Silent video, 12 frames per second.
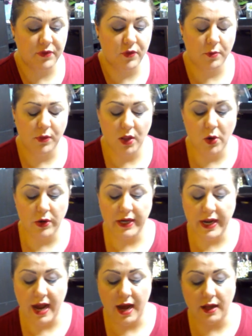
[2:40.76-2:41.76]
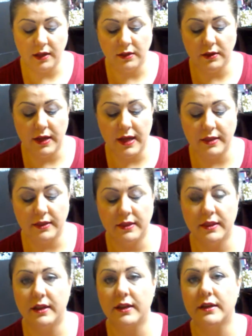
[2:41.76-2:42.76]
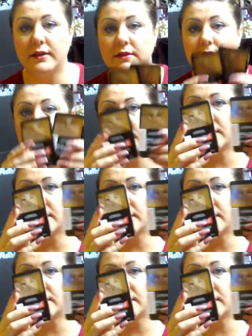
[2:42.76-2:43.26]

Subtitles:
from L'Oreal, and this